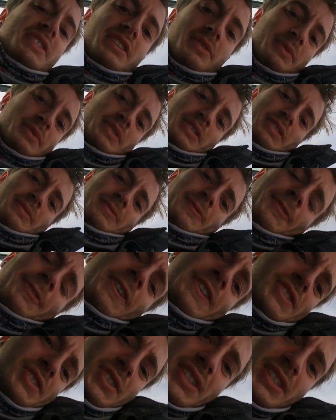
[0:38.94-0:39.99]
and see what the
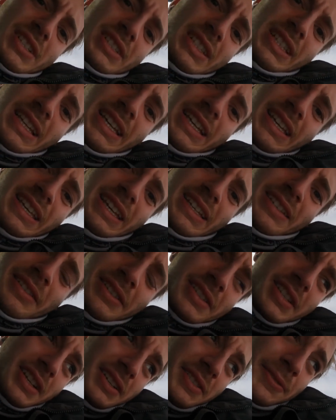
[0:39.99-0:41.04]
features looked like. It's
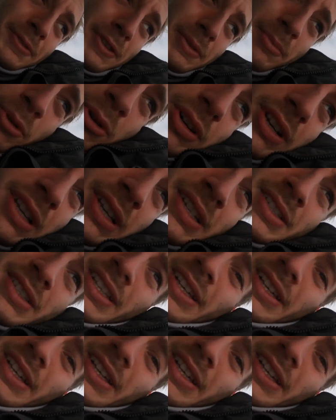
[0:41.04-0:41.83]
only done for the morning,